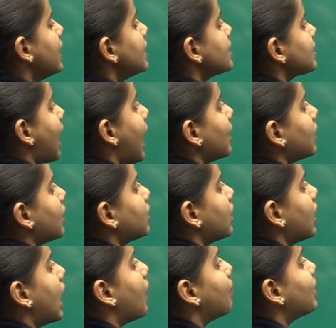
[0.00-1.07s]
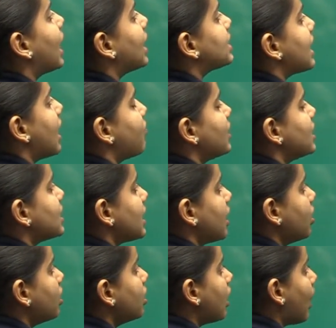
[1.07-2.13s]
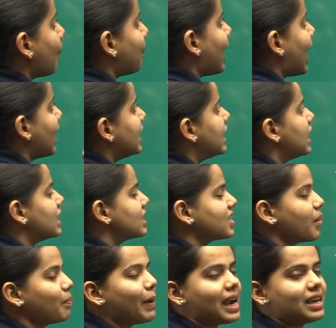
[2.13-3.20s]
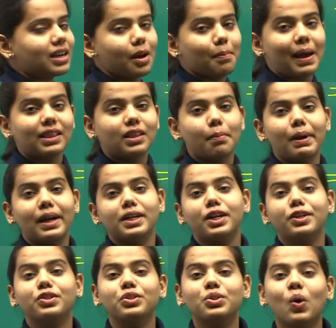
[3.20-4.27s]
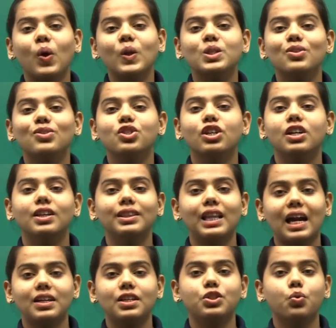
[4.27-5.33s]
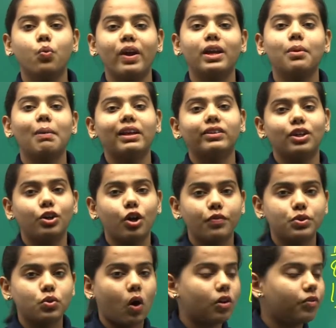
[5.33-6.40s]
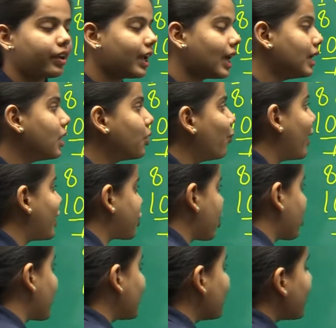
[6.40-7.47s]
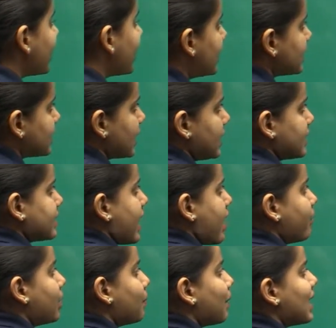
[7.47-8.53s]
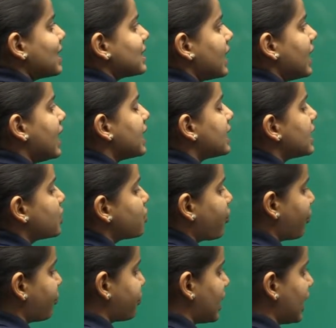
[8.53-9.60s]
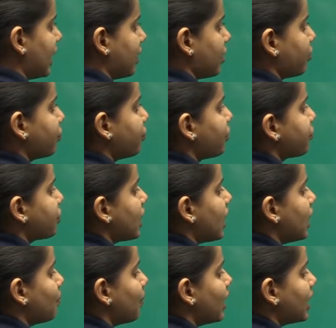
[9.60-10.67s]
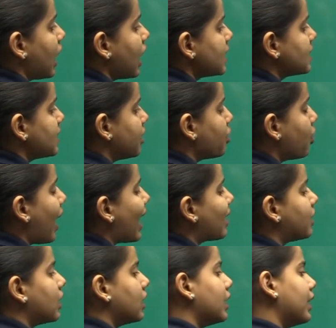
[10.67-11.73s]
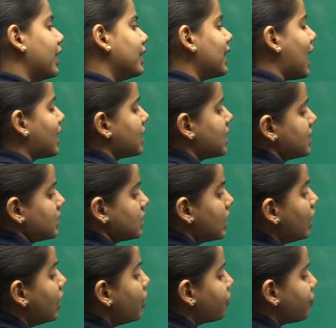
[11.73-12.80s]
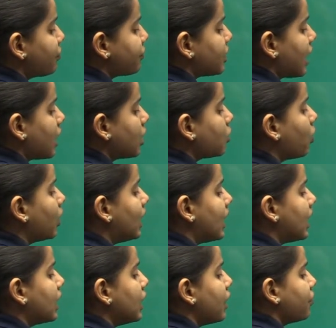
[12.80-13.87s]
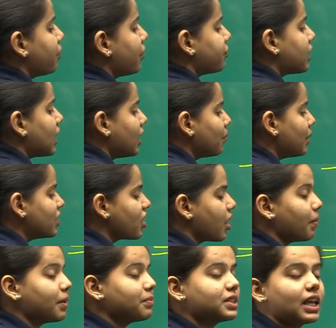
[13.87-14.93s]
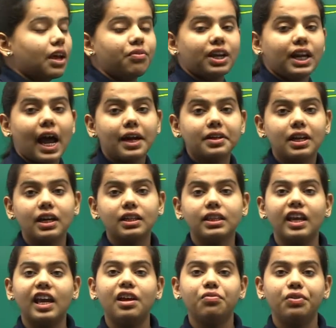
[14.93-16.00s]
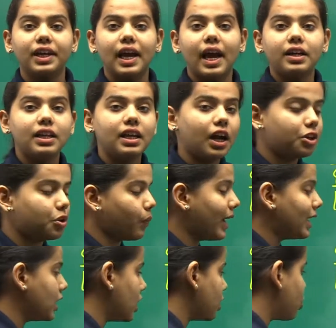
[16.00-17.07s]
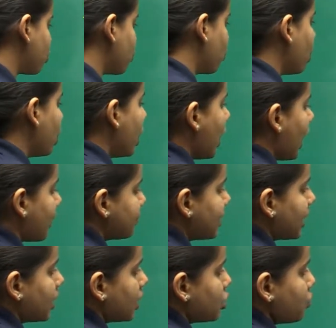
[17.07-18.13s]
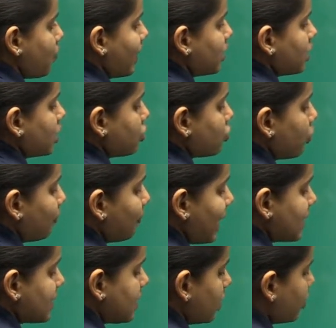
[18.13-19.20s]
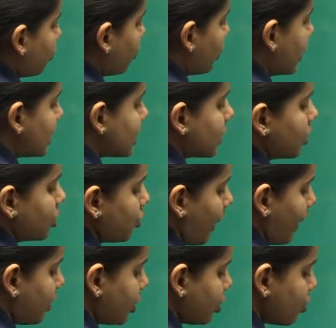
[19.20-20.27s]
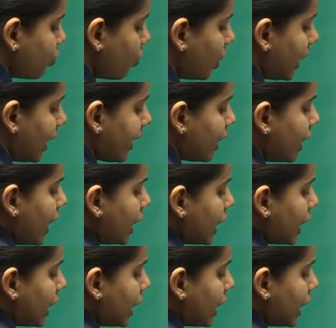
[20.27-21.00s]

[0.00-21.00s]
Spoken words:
Start karte hain hum yahan 7 se. Apply here some mental mathematics also children, that is quick method of solving any question. See, 7 plus 8 is 15. 15 mein yahan 0 add karenge, that is 15 only. 15 mein jab hum 7 add karte hain, we get here 22. Ab dekhiye 22 plus 0 is 22 only.